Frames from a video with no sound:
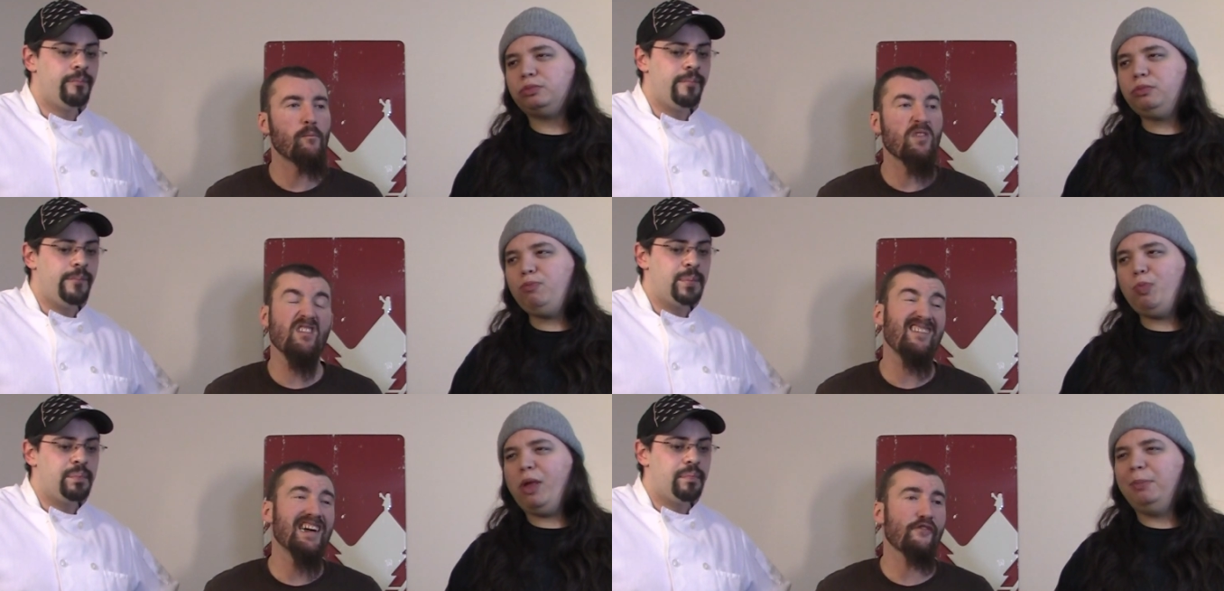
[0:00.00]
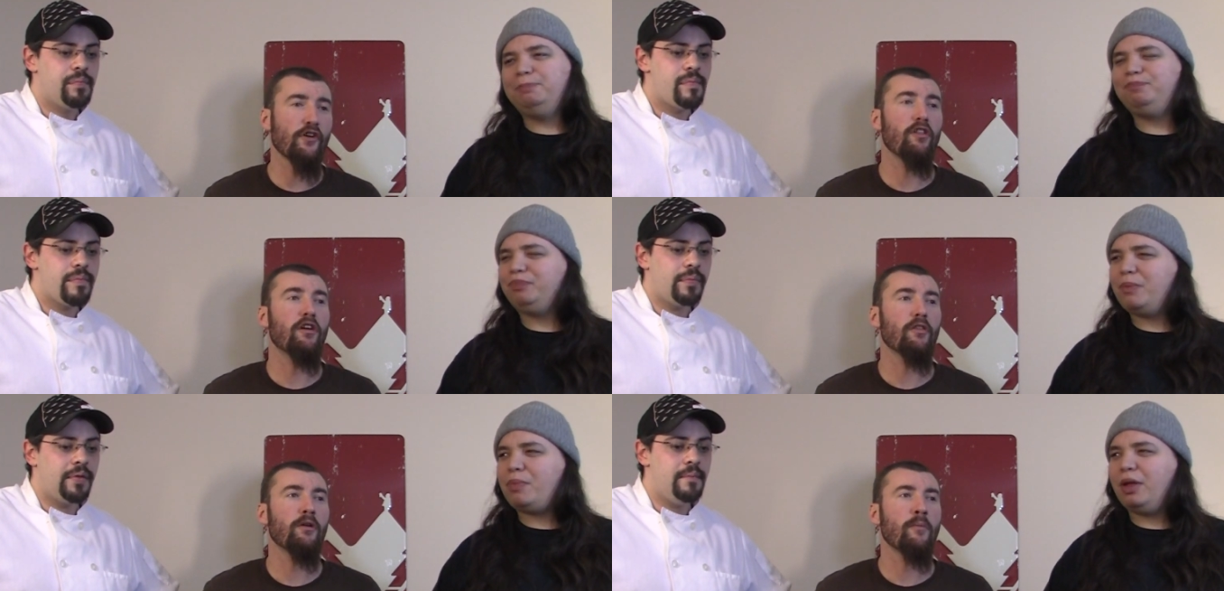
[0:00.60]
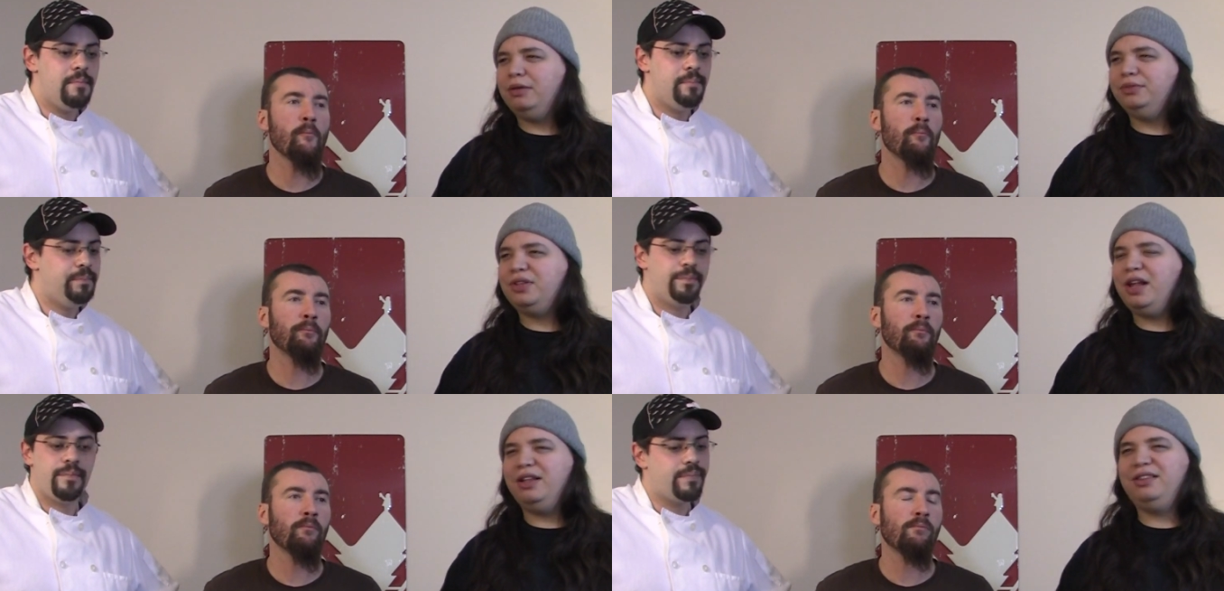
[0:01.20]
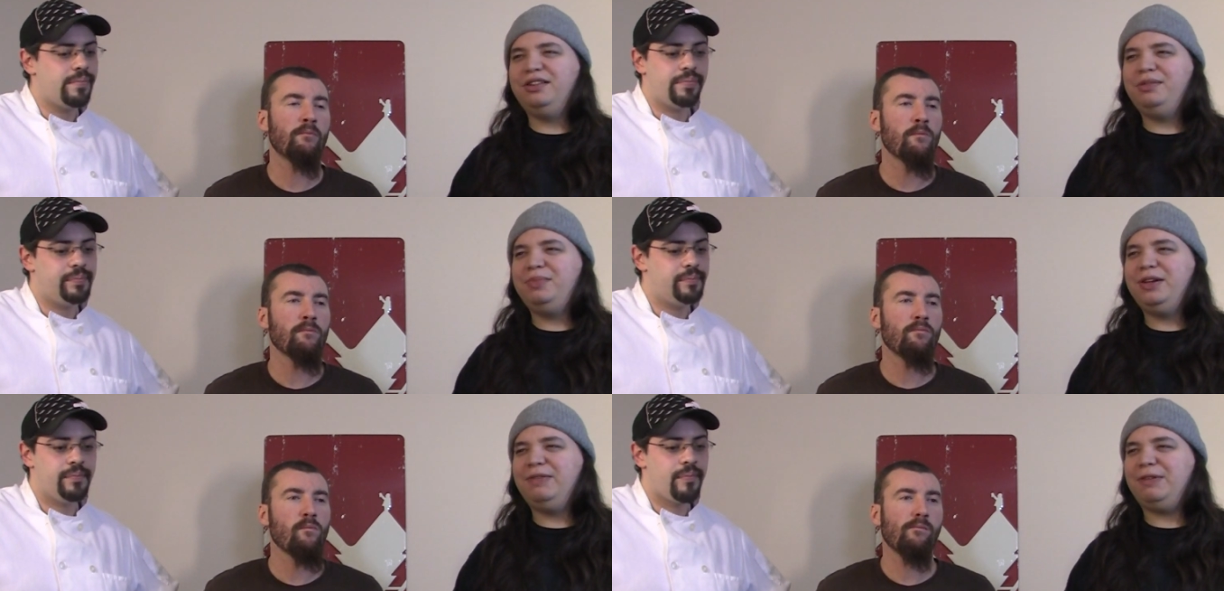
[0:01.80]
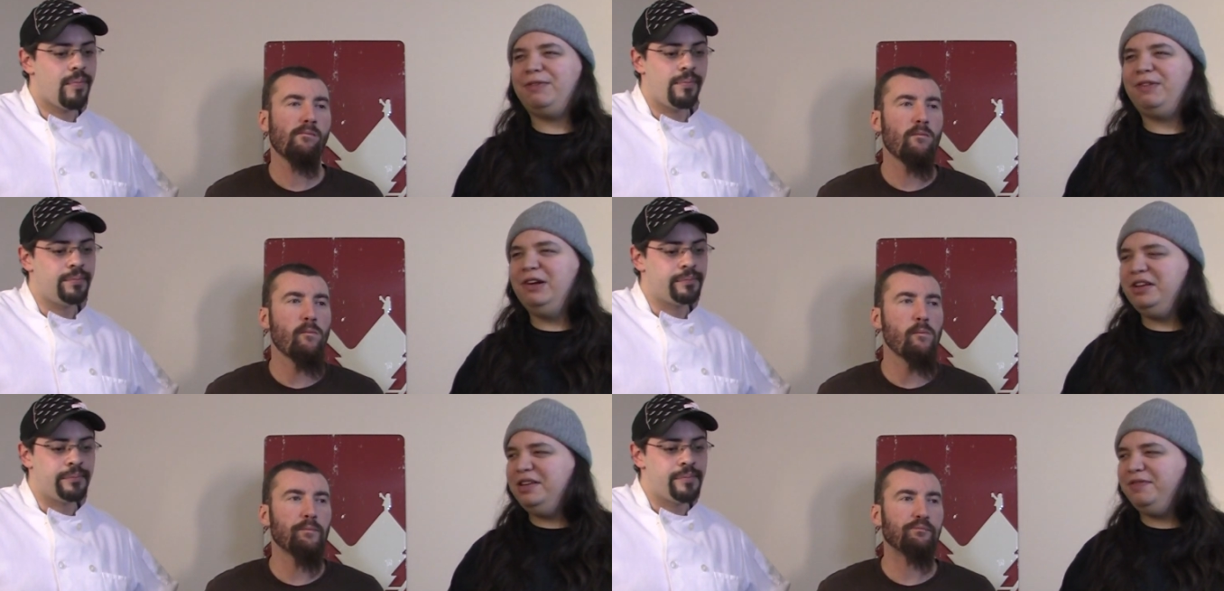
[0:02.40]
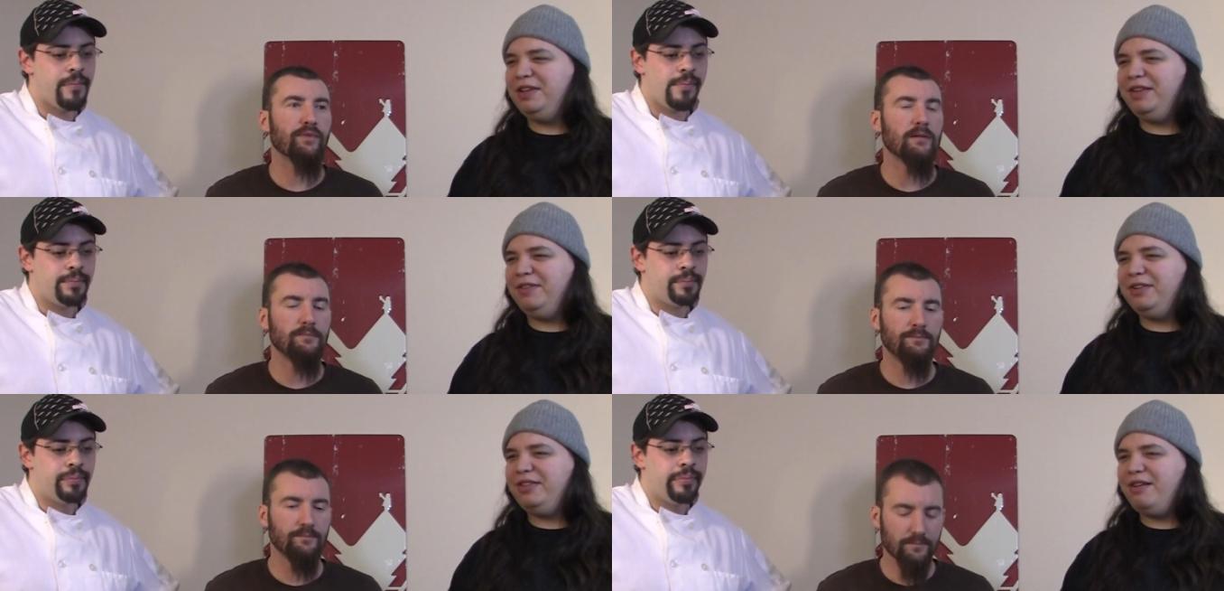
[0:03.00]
Speaker 1: Doesn't last very long though. It's got a little bit of a funky flavor in